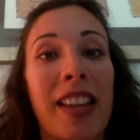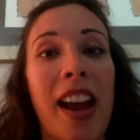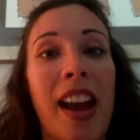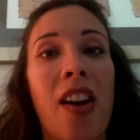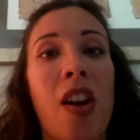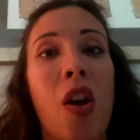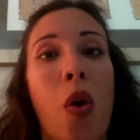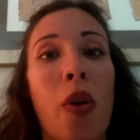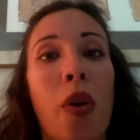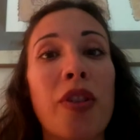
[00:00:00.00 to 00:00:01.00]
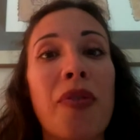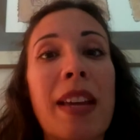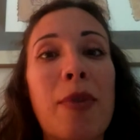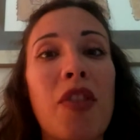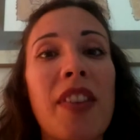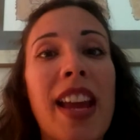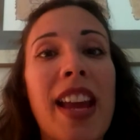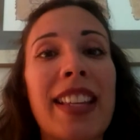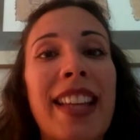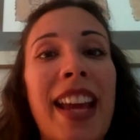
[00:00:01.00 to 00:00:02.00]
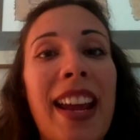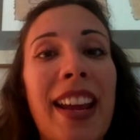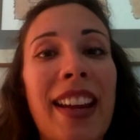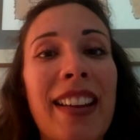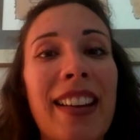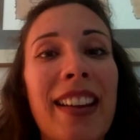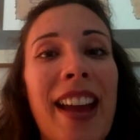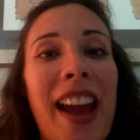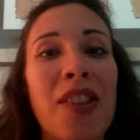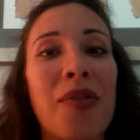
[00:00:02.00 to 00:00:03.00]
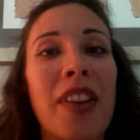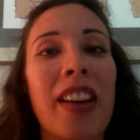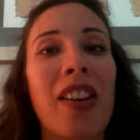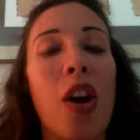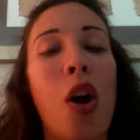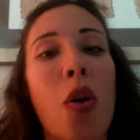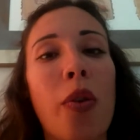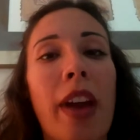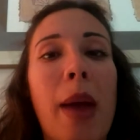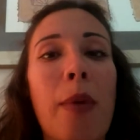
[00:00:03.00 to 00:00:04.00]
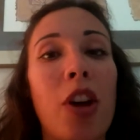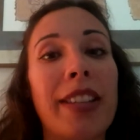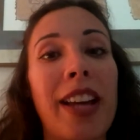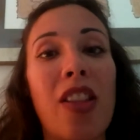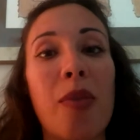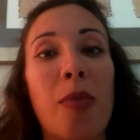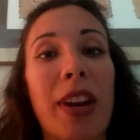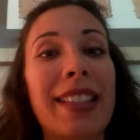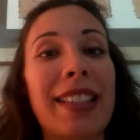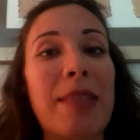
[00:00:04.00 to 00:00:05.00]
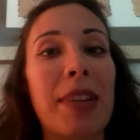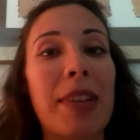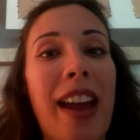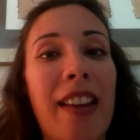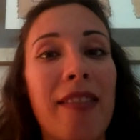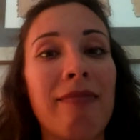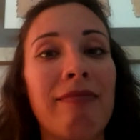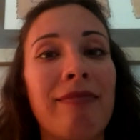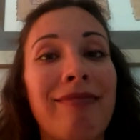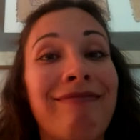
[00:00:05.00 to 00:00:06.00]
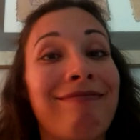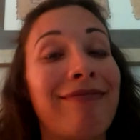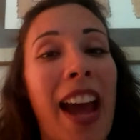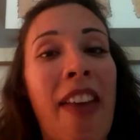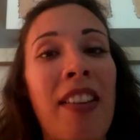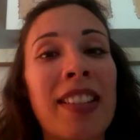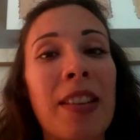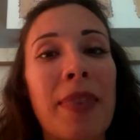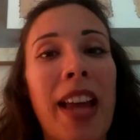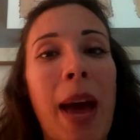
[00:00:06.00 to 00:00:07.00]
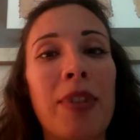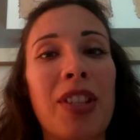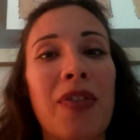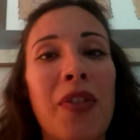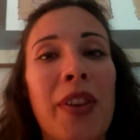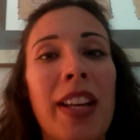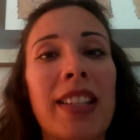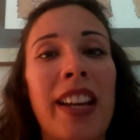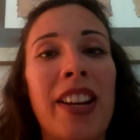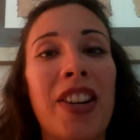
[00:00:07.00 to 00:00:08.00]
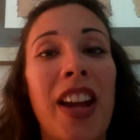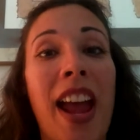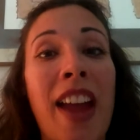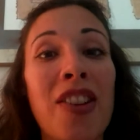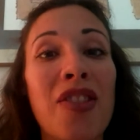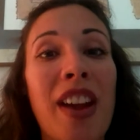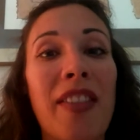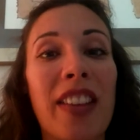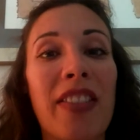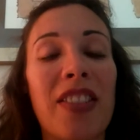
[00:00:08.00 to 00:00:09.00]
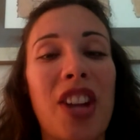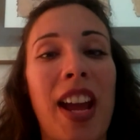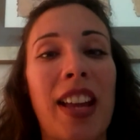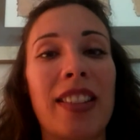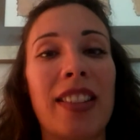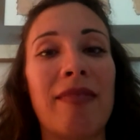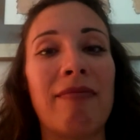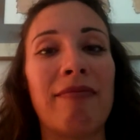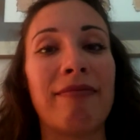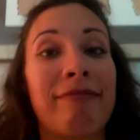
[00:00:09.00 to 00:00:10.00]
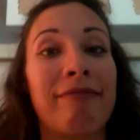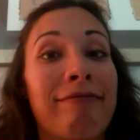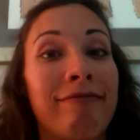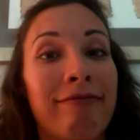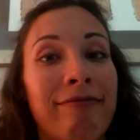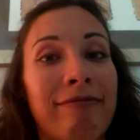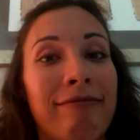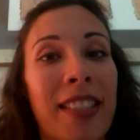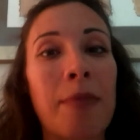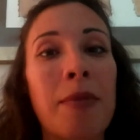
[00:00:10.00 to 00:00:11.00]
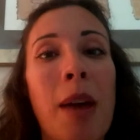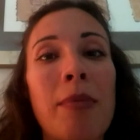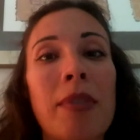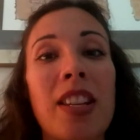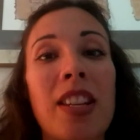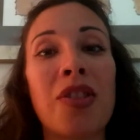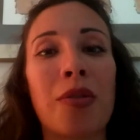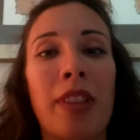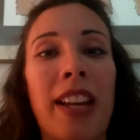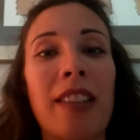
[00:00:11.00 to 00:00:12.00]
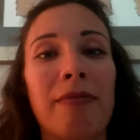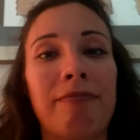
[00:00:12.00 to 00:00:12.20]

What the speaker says: Yeah. Or you think about it the next day and you think, oh, okay, well, I'll tell them when I see them again. And then something happens a few days later and you never get the chance. Sometimes it is too late.